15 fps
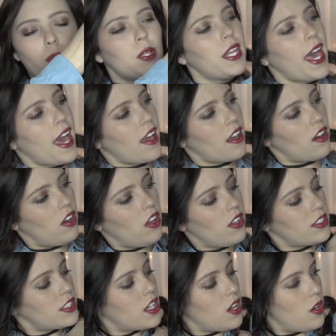black
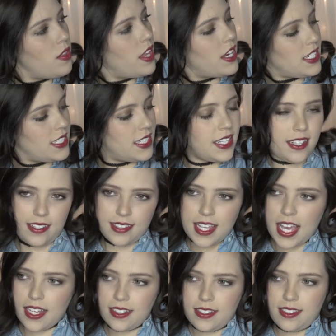also that is the exact